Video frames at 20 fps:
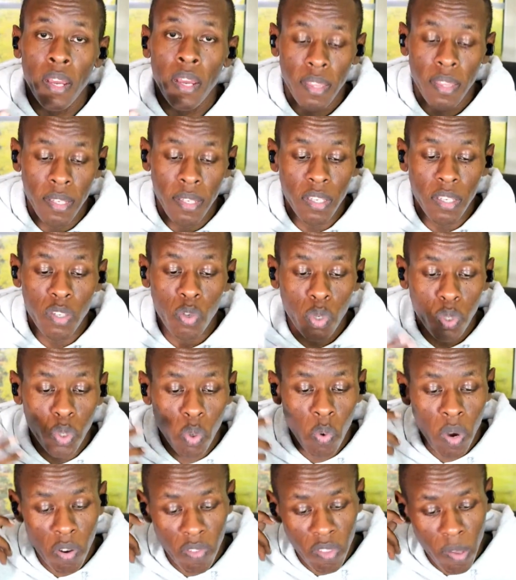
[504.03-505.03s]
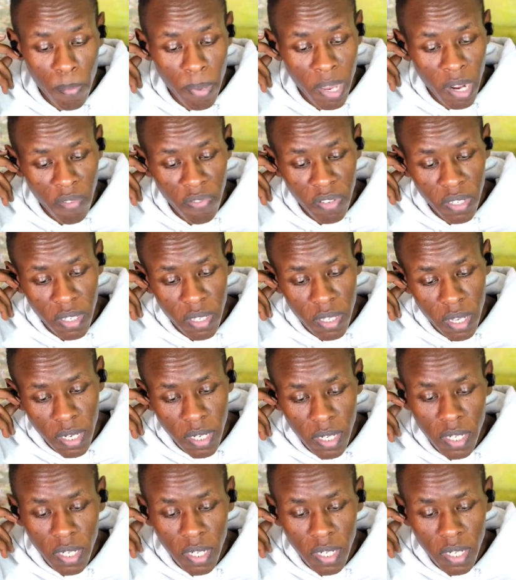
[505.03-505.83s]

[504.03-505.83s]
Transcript: this is also one of the benefits, that